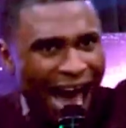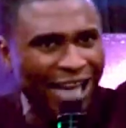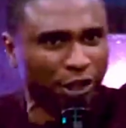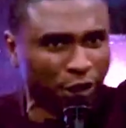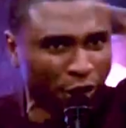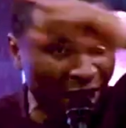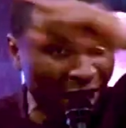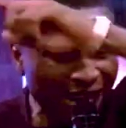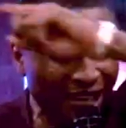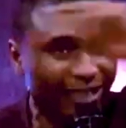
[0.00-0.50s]
I
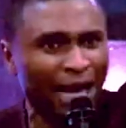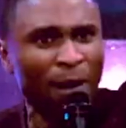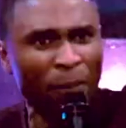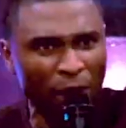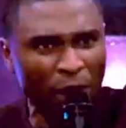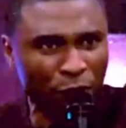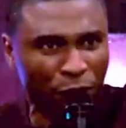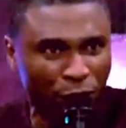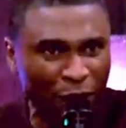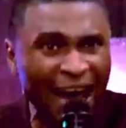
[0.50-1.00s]
set
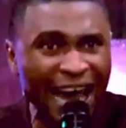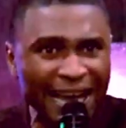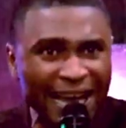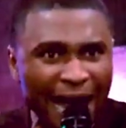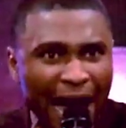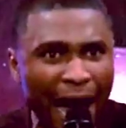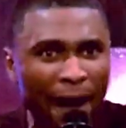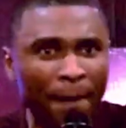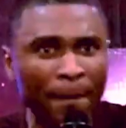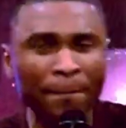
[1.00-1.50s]
them on
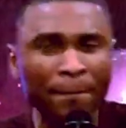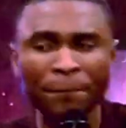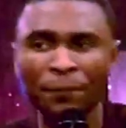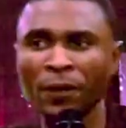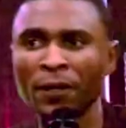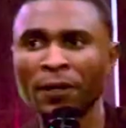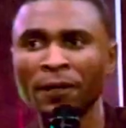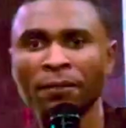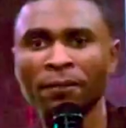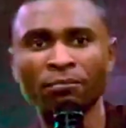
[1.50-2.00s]
fire.
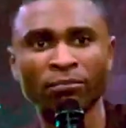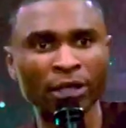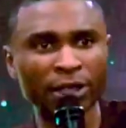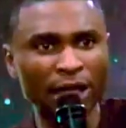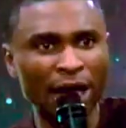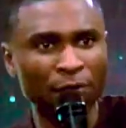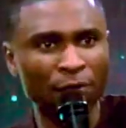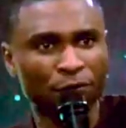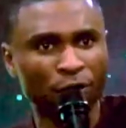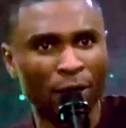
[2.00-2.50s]

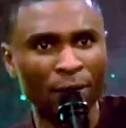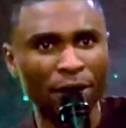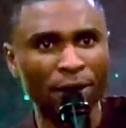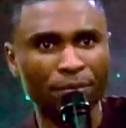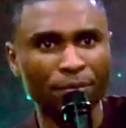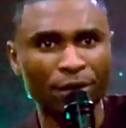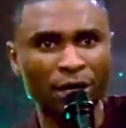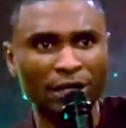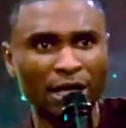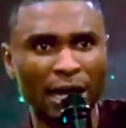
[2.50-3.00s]
Bring them for me.
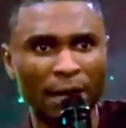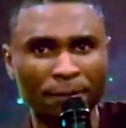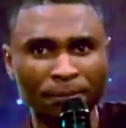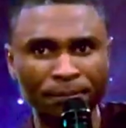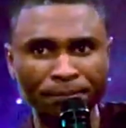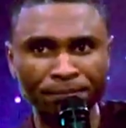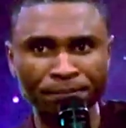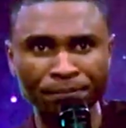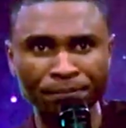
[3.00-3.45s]
Bring them.